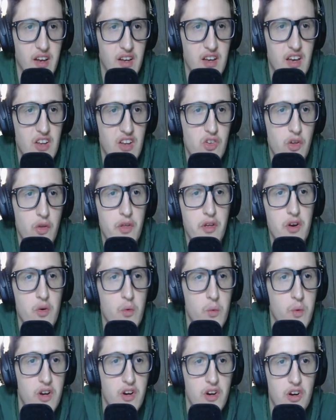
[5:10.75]
It's a little
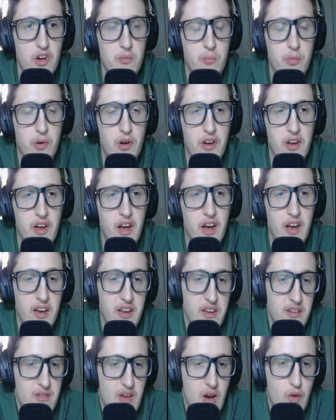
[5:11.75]
weird, but
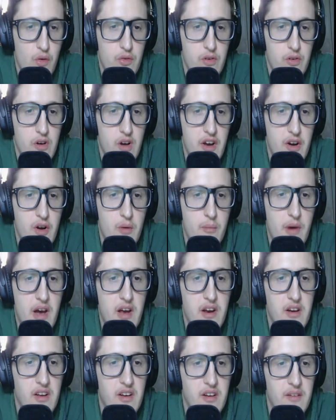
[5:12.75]
overall I don't
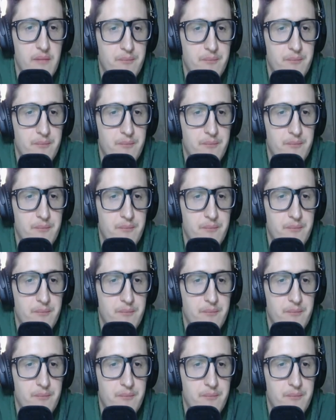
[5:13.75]
mind it.